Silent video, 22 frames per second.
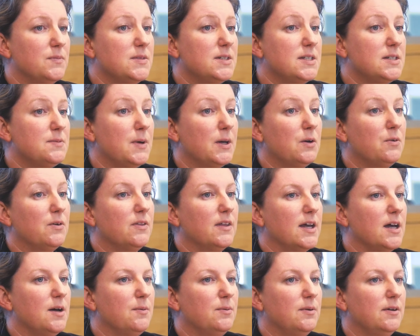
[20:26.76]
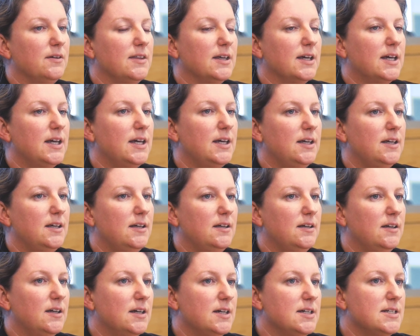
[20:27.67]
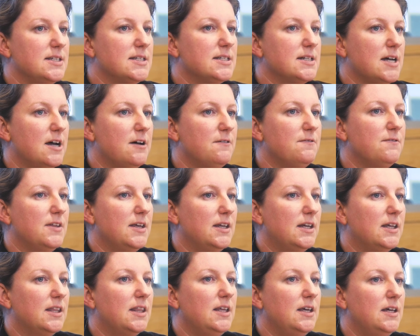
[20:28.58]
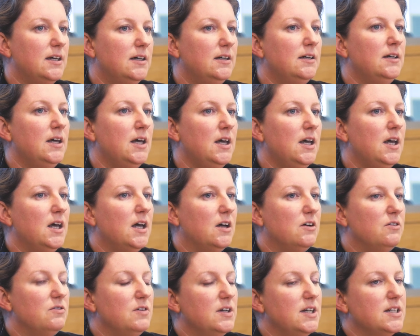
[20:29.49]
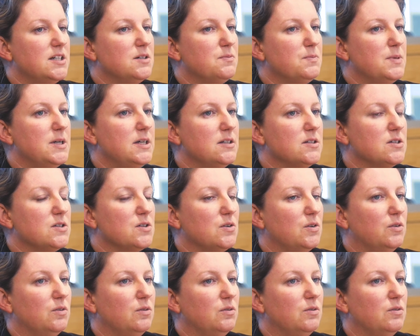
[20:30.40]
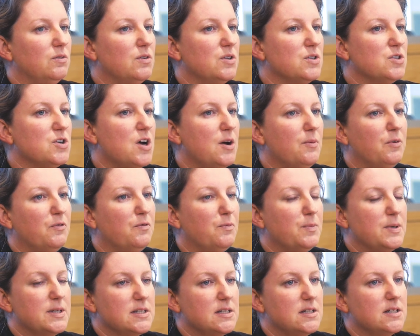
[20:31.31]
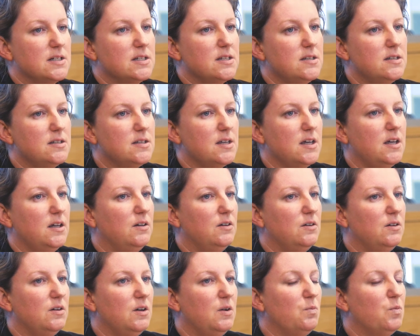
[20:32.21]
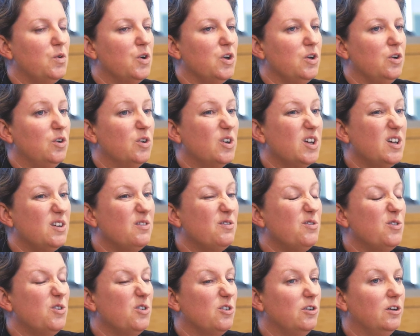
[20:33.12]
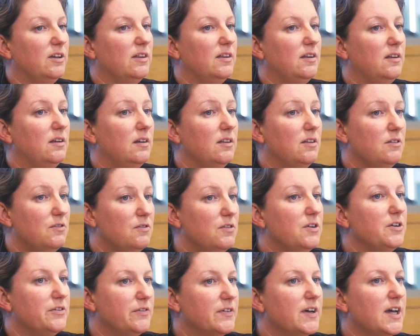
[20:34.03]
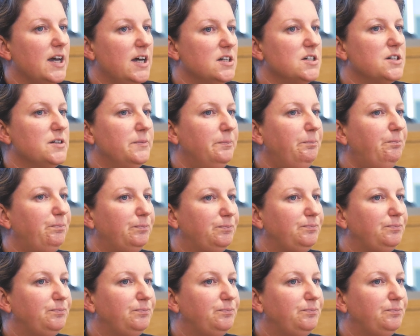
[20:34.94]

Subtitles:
speak with a couple of the key staff that are there. It really depends on the type of business and what you're looking for in the verification.